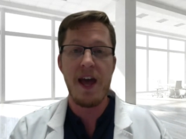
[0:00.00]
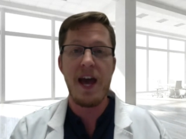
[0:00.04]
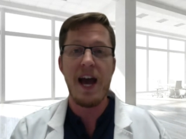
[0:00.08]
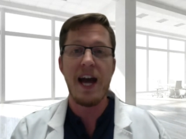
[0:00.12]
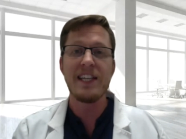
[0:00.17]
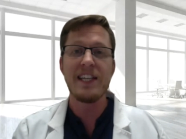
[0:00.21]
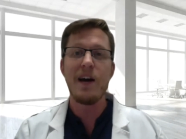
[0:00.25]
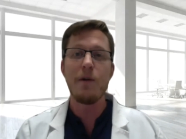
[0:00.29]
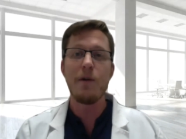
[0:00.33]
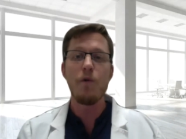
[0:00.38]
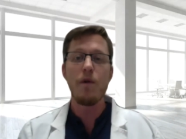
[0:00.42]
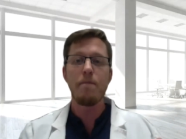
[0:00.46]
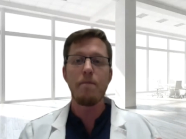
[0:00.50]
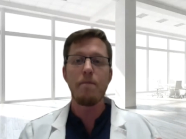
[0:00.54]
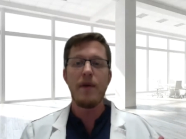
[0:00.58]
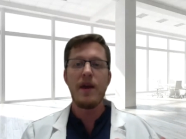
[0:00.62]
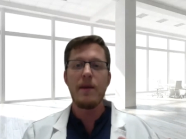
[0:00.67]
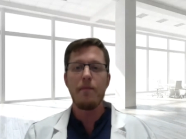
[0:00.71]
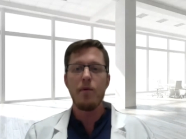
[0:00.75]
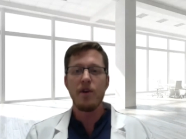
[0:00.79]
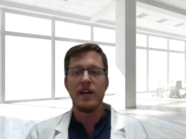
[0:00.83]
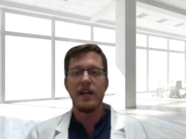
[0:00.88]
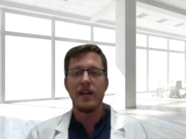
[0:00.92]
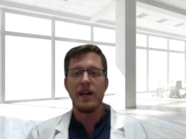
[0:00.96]
is that when
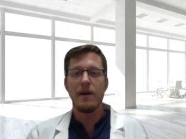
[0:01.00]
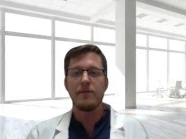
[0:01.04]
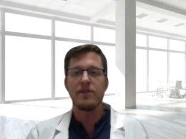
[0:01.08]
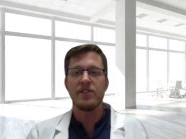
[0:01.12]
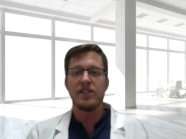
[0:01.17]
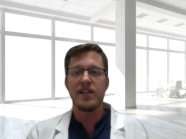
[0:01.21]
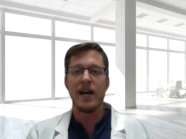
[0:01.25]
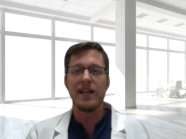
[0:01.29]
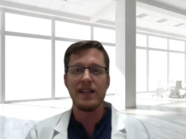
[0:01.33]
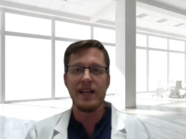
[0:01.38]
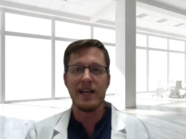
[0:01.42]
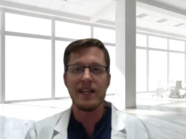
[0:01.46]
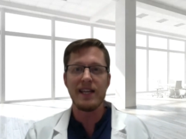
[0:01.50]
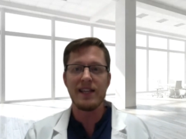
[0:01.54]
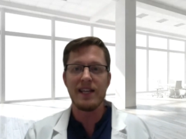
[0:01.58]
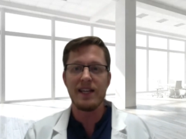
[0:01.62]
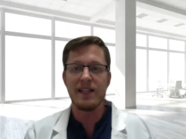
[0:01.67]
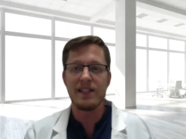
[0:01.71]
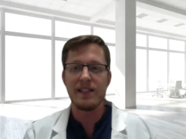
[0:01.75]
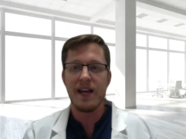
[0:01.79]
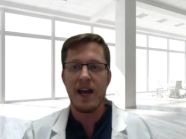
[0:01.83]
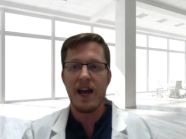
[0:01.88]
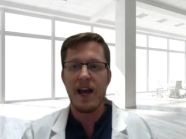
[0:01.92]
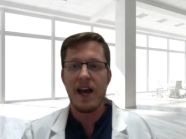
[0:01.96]
people get upset like
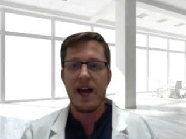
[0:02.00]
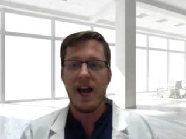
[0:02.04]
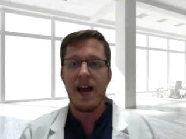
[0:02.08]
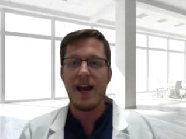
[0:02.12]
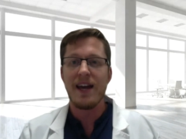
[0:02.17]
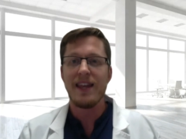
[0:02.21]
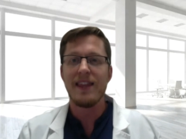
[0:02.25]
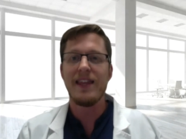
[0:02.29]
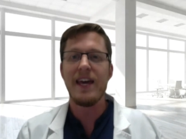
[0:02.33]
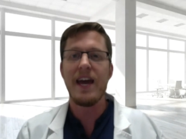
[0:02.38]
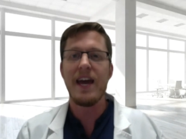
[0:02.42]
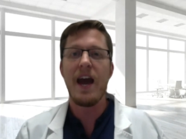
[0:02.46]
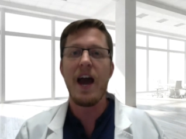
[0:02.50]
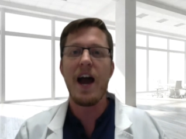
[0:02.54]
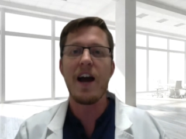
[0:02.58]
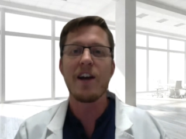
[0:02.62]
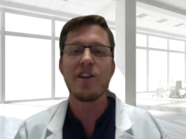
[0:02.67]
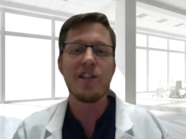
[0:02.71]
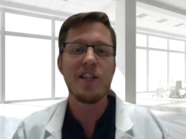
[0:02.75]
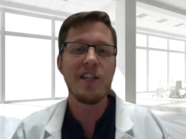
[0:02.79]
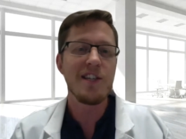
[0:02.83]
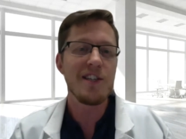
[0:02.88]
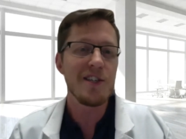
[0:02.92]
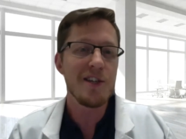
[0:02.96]
this, they
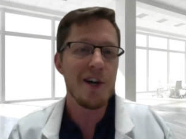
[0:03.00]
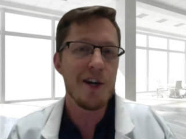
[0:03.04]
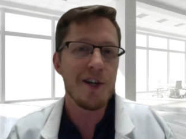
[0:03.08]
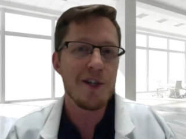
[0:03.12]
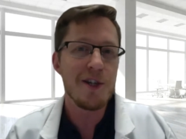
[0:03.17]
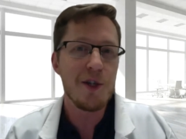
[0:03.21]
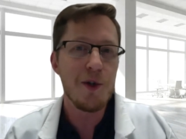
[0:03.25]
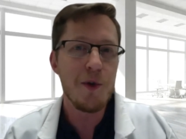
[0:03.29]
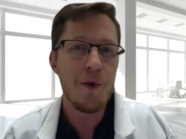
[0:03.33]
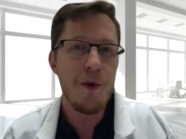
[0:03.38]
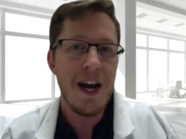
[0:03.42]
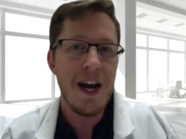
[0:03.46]
actually start to